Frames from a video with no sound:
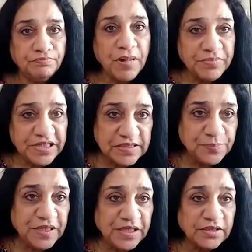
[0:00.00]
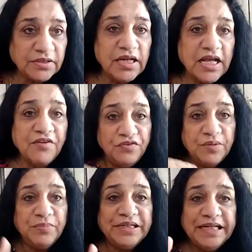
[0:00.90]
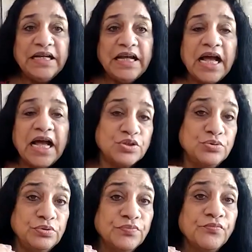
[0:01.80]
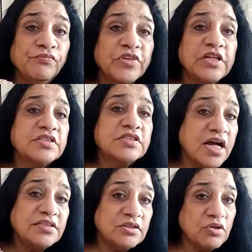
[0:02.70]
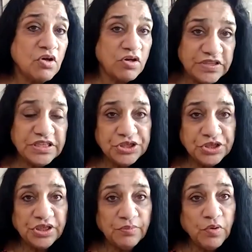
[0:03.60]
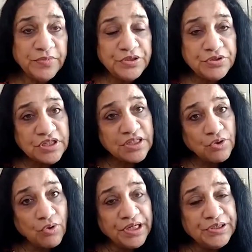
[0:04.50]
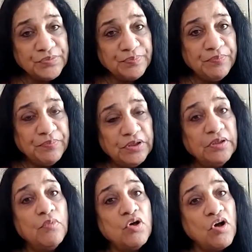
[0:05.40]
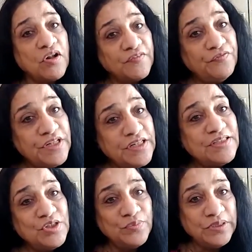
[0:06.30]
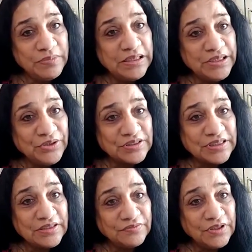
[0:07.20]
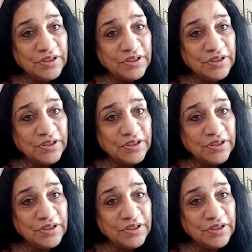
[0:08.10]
public speaker. Everybody has to start a conversation. The moment you start talking to people, the more confidence you will build in yourself.